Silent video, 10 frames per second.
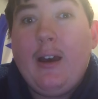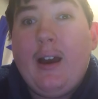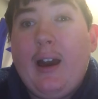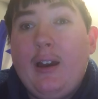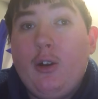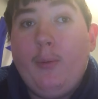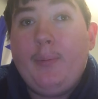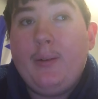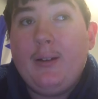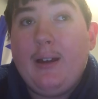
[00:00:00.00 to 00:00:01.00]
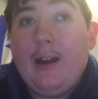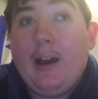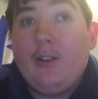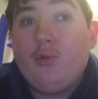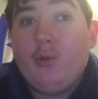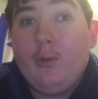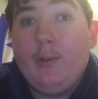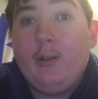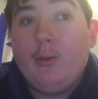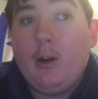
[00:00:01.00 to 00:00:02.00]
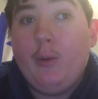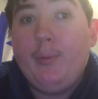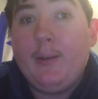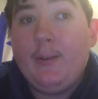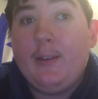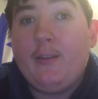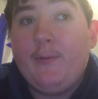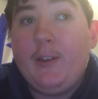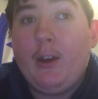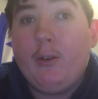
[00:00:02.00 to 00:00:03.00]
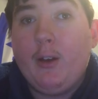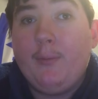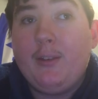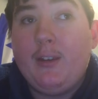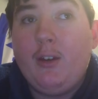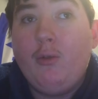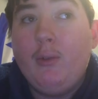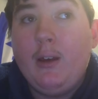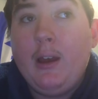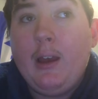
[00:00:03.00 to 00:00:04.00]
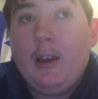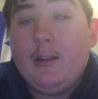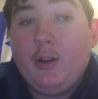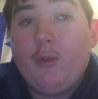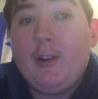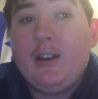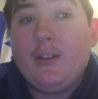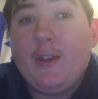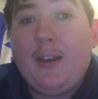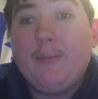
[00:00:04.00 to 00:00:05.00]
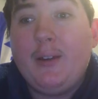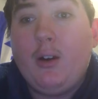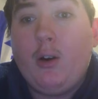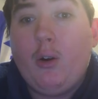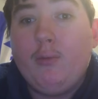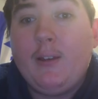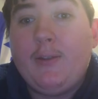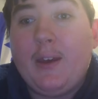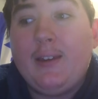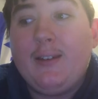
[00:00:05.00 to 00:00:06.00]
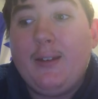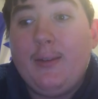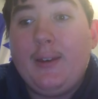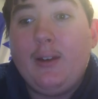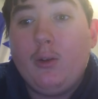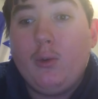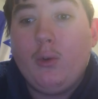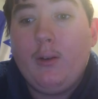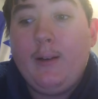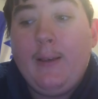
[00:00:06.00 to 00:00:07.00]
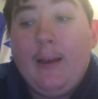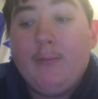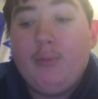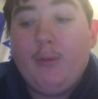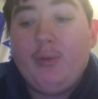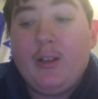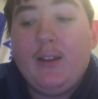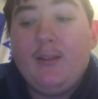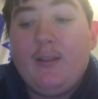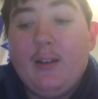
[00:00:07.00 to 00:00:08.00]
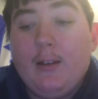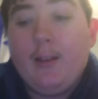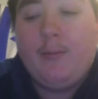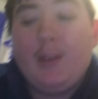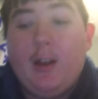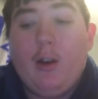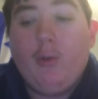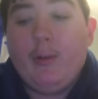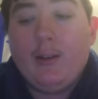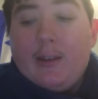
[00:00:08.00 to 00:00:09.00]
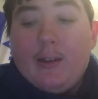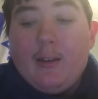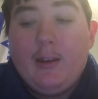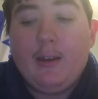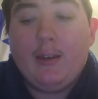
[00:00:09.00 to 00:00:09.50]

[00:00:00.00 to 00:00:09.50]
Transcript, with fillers: I hope I truly do hope this video helps you. No need to thank me, only thank the Lord. But please let me know in,